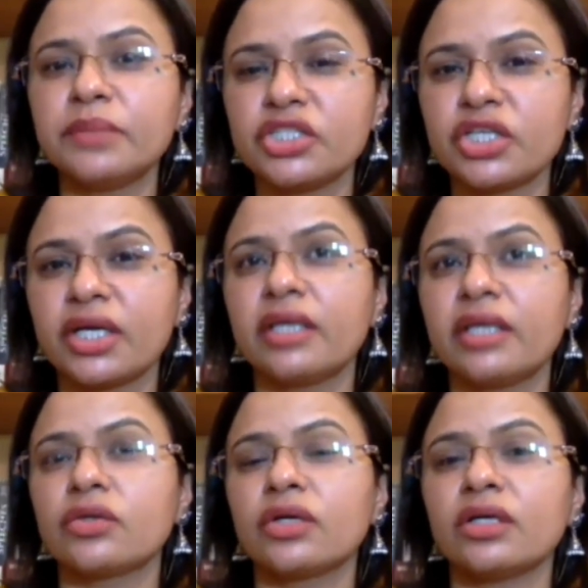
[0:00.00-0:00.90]

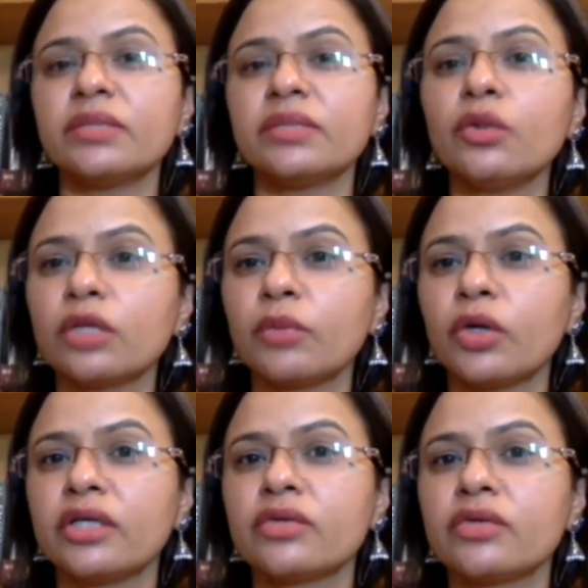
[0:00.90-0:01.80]
panchayat or an urban local
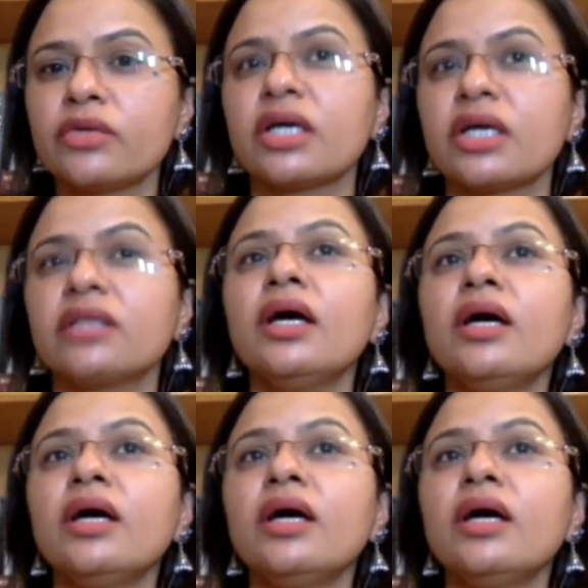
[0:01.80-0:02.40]
body to start